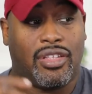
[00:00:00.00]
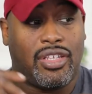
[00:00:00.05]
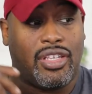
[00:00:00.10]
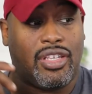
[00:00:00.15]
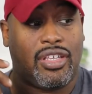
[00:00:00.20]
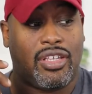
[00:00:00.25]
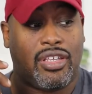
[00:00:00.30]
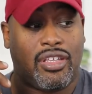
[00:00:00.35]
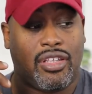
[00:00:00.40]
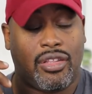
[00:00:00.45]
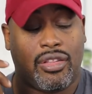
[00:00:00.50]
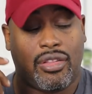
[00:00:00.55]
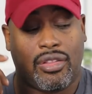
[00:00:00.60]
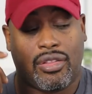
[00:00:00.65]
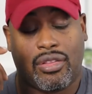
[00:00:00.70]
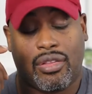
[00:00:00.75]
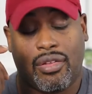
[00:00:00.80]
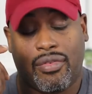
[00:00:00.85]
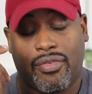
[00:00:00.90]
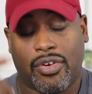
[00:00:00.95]
The
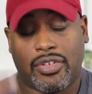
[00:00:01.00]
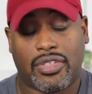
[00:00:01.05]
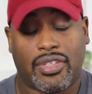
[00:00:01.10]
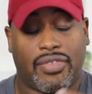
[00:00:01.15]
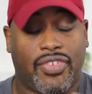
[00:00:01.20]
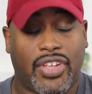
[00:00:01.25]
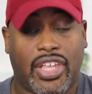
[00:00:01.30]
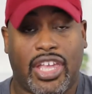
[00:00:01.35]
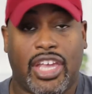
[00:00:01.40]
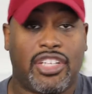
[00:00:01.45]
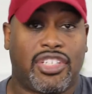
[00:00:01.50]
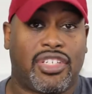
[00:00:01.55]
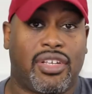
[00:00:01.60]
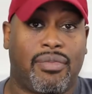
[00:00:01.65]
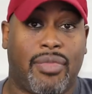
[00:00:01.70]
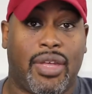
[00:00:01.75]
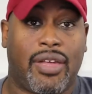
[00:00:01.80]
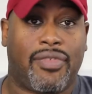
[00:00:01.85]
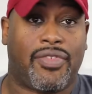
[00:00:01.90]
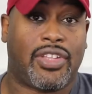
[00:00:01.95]

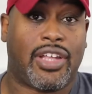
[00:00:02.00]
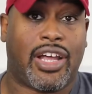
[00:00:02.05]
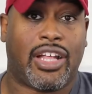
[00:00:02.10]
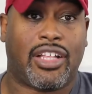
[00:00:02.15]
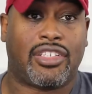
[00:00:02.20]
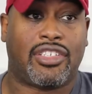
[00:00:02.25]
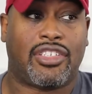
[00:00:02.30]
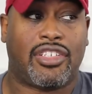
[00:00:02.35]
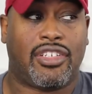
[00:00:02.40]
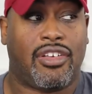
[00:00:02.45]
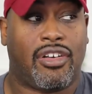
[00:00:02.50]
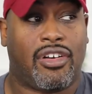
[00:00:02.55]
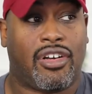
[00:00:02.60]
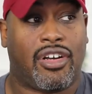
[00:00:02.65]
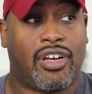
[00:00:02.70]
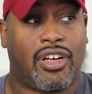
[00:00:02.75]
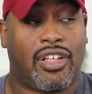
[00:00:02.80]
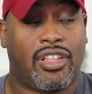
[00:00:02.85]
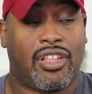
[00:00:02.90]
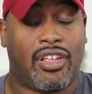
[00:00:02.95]
diversification methodology
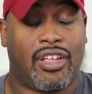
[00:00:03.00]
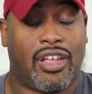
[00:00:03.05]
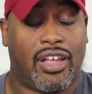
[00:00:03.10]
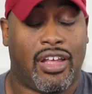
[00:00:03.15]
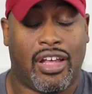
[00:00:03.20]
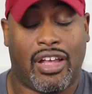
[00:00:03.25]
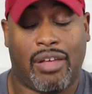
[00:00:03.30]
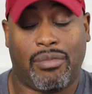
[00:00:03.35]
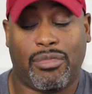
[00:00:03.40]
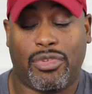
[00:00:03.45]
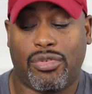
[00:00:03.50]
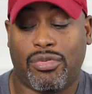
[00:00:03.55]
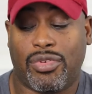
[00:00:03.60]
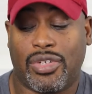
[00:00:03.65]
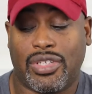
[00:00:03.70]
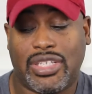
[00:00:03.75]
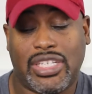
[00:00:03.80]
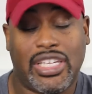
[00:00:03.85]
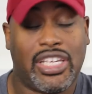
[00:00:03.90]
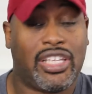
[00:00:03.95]
on I'm
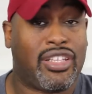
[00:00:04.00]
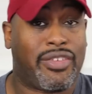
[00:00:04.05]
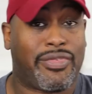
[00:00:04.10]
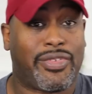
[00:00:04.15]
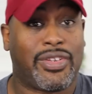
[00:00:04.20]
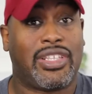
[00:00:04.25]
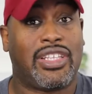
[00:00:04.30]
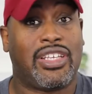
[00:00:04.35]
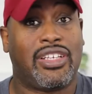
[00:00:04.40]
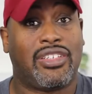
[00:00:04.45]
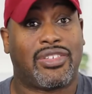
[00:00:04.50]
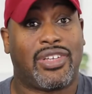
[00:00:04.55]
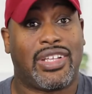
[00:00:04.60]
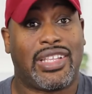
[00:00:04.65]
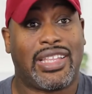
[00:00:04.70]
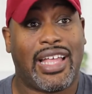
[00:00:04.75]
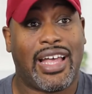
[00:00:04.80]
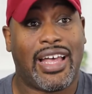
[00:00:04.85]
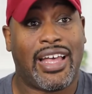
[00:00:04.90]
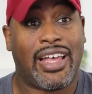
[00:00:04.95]
doing 10 different things
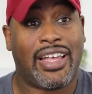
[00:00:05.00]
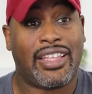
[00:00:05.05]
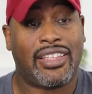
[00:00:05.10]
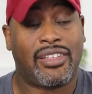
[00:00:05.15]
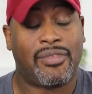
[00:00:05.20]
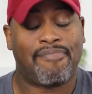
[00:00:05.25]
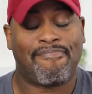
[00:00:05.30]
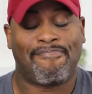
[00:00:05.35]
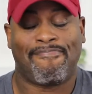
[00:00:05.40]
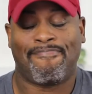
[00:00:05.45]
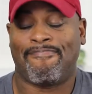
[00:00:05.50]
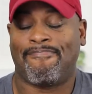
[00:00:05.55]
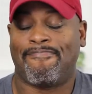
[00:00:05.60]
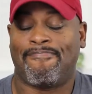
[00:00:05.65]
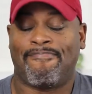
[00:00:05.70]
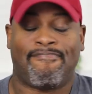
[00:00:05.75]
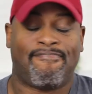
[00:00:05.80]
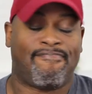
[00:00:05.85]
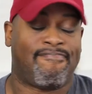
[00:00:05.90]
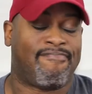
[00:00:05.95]
online,
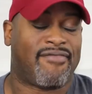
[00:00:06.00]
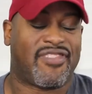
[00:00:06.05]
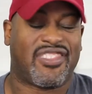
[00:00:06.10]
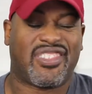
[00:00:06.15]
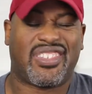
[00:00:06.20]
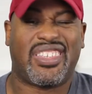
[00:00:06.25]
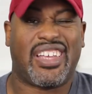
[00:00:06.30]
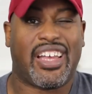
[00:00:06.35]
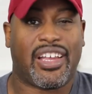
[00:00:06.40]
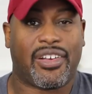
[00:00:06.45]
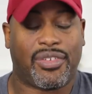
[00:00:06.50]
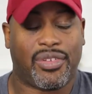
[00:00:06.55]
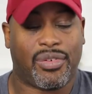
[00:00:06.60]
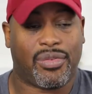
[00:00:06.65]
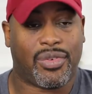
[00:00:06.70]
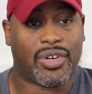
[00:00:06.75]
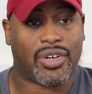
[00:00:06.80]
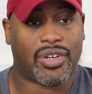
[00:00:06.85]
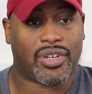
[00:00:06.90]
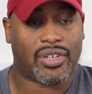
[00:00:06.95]
it's not going
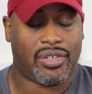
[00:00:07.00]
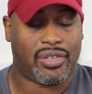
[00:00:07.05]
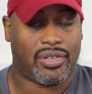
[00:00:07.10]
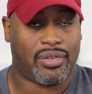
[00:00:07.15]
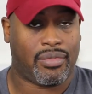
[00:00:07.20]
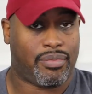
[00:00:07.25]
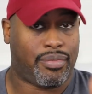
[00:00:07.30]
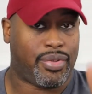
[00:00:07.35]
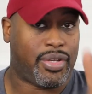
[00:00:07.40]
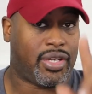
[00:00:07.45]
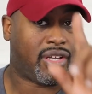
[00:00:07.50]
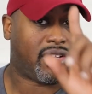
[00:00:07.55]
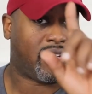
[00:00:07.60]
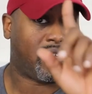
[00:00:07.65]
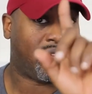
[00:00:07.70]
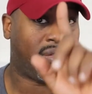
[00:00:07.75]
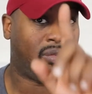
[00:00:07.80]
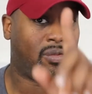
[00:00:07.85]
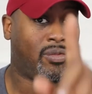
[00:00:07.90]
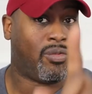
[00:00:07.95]
to work.
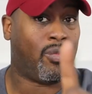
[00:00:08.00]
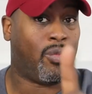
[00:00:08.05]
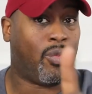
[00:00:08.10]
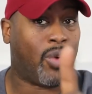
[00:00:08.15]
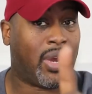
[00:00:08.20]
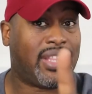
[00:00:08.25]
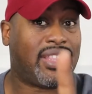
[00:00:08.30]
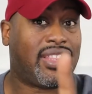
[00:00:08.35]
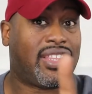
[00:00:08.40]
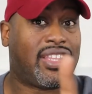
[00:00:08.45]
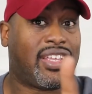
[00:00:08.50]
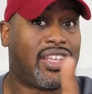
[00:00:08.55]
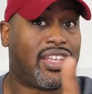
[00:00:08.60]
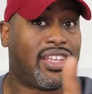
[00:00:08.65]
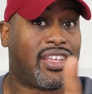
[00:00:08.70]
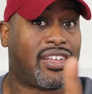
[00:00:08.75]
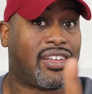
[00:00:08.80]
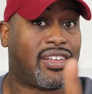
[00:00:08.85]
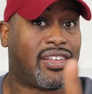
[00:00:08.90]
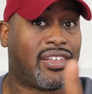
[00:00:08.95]
Pick one thing